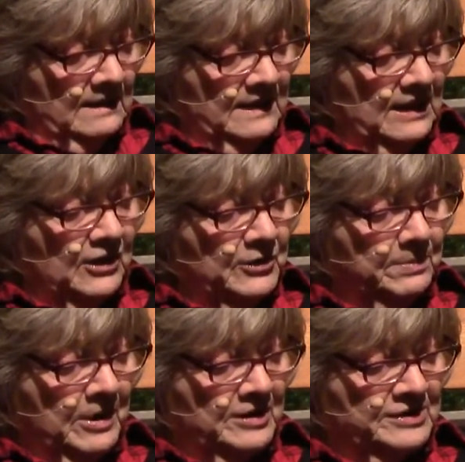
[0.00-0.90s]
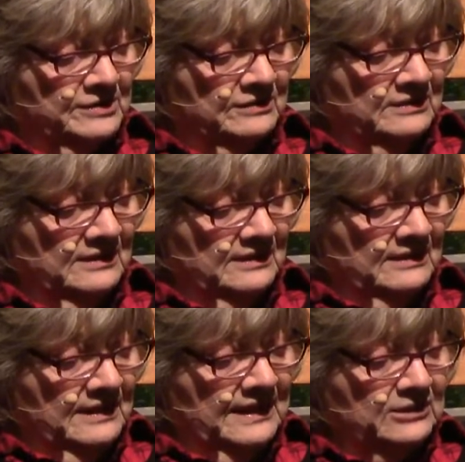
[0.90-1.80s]
The other parcel
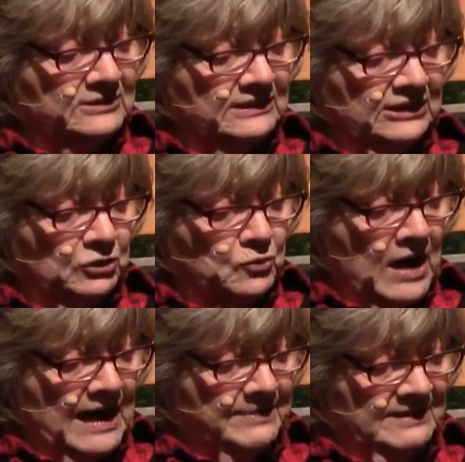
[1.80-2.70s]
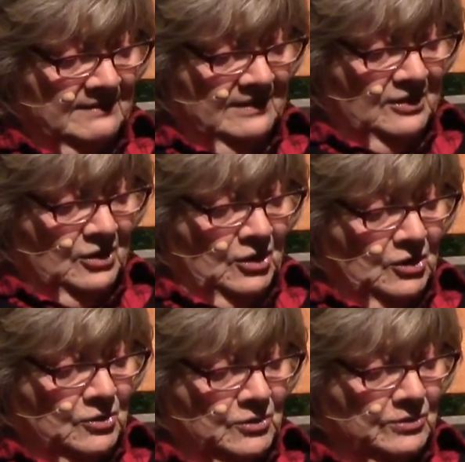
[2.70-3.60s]
held a little robin,
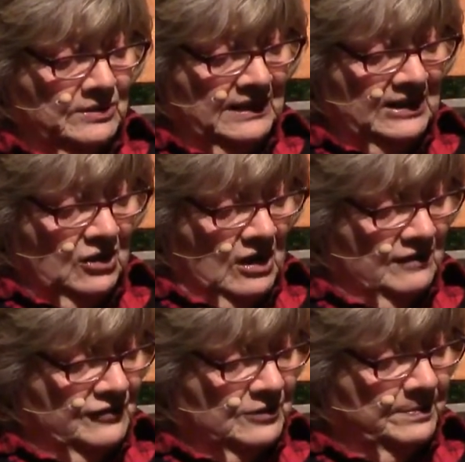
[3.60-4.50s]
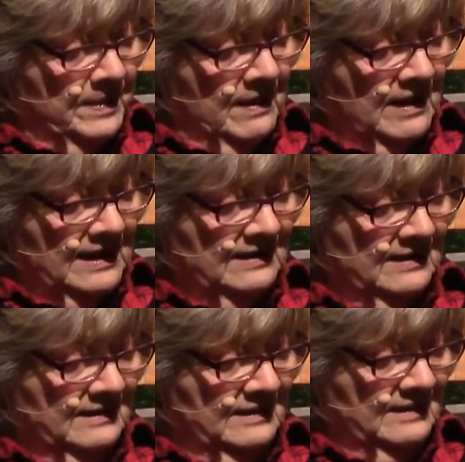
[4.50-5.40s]
crudely carved of pine.
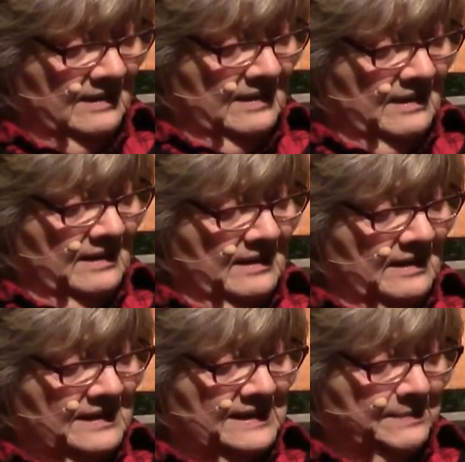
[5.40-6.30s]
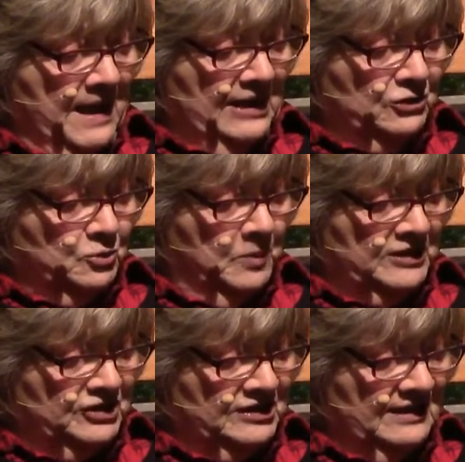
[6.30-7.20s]
A smile
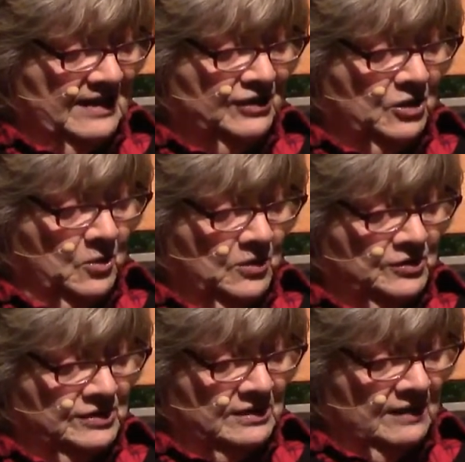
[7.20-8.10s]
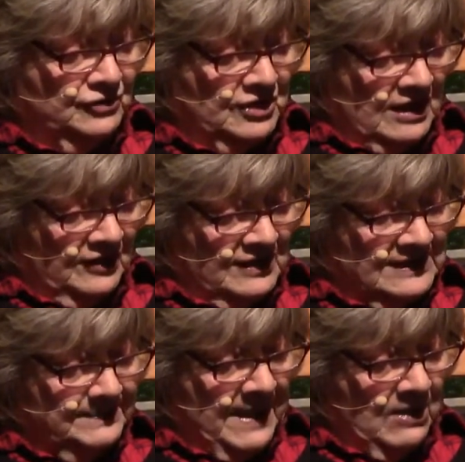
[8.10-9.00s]
twitched at the corners of
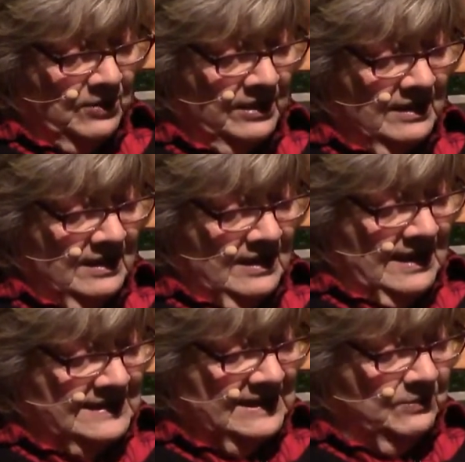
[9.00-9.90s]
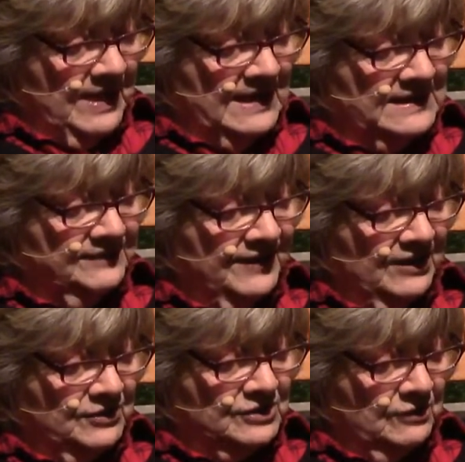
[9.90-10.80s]
Jonathan's mouth as he ran his
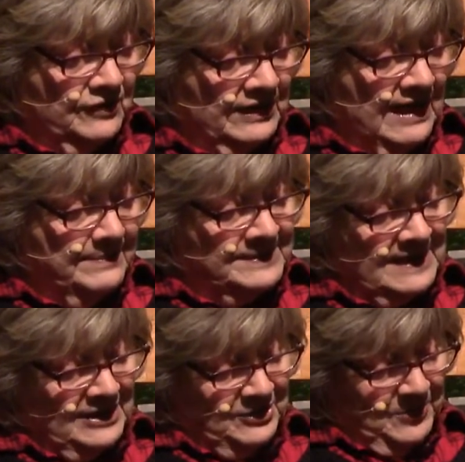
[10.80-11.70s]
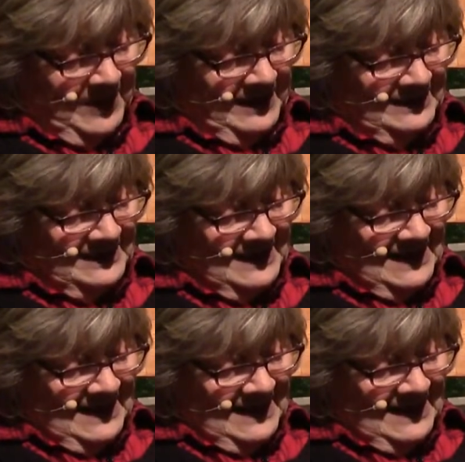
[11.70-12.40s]
fingers over the lopsided wings.